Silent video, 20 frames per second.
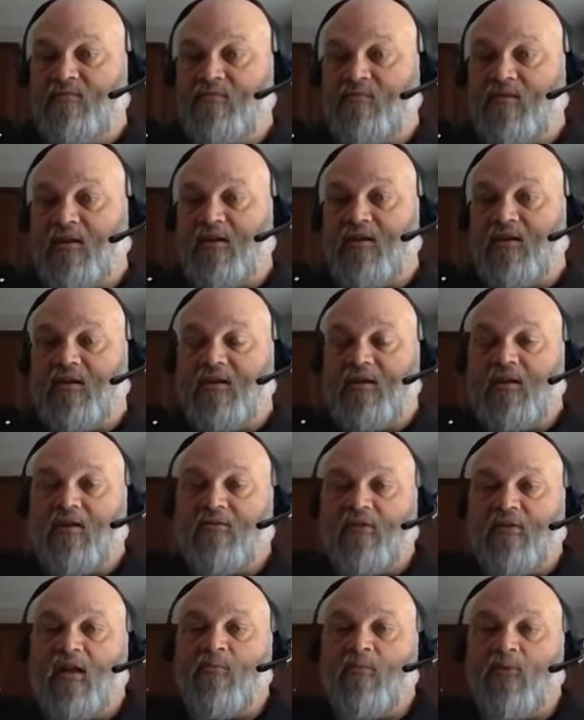Right. You
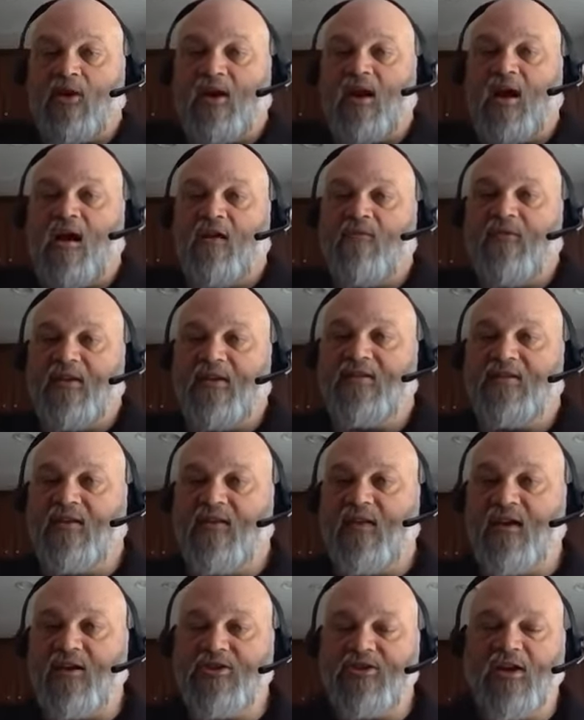have a lot more confidence in
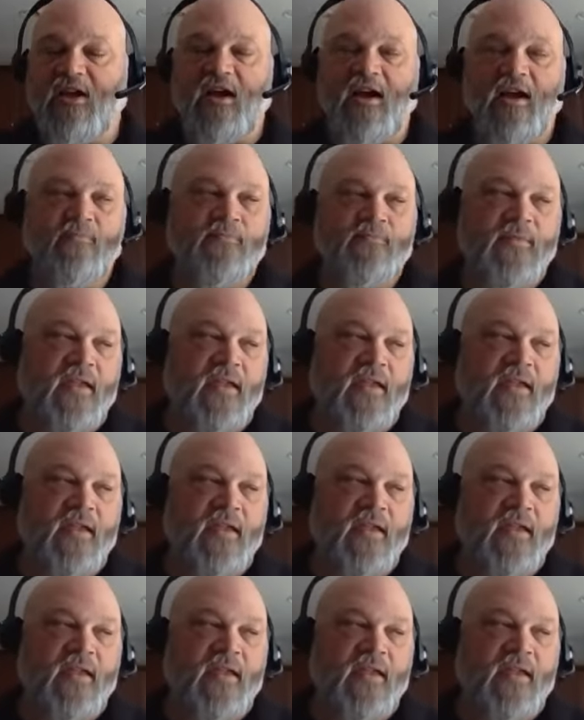that shot.